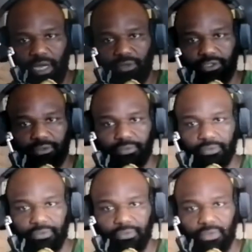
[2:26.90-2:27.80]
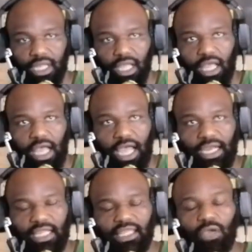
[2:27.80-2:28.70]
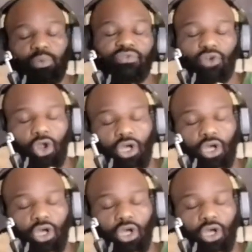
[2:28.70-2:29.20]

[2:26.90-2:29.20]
are about. And I think we've